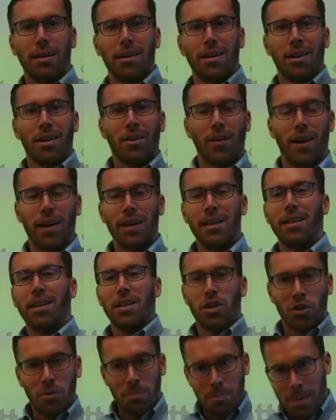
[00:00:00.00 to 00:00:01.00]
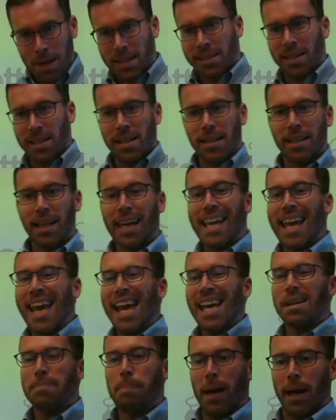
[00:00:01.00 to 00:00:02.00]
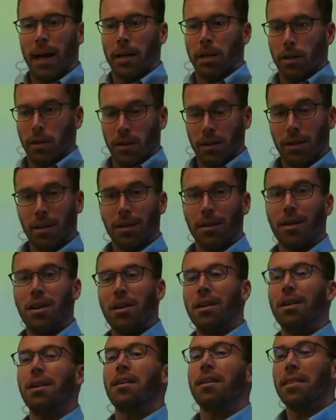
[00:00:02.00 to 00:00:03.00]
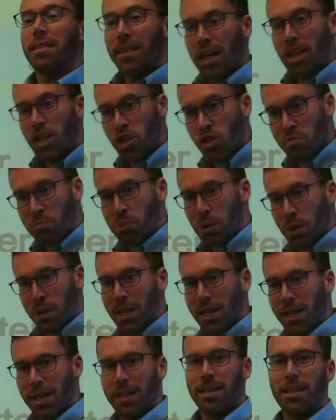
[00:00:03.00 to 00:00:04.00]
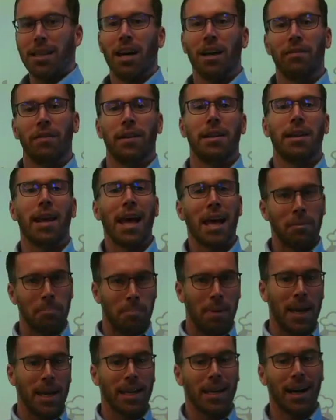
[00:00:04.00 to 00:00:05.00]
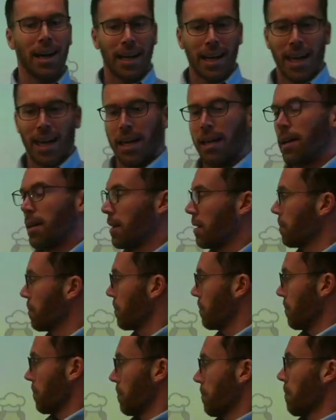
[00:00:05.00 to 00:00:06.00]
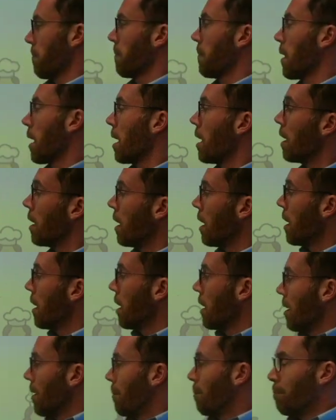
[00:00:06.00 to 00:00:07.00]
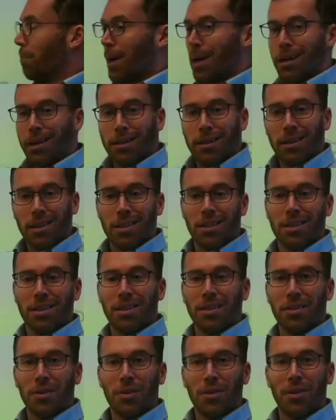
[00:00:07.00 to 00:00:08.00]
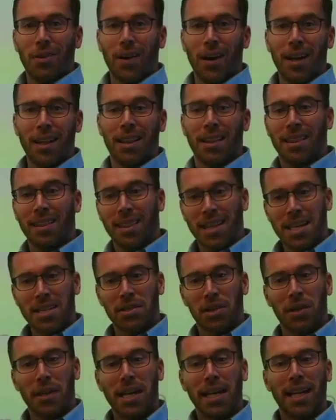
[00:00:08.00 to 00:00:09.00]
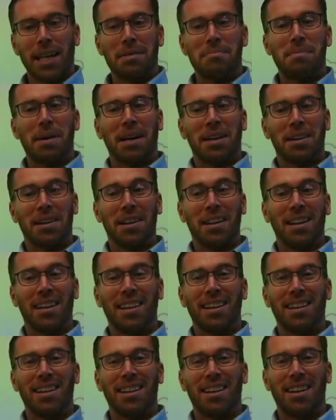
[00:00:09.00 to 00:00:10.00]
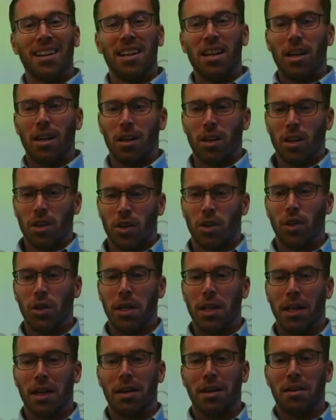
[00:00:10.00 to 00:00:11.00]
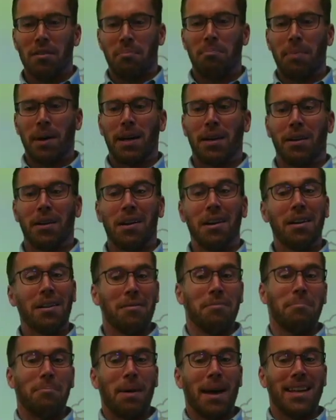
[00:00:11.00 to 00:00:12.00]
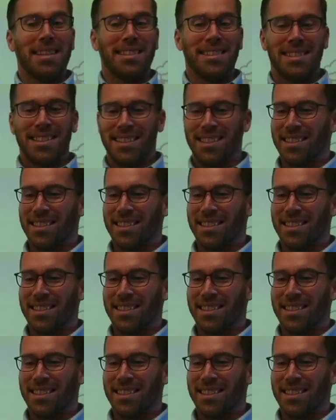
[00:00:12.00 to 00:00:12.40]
Right? You're mixing the cake batter. Then you put it in the oven and bake a cake. Better, right? Things are getting better. Good, better, best.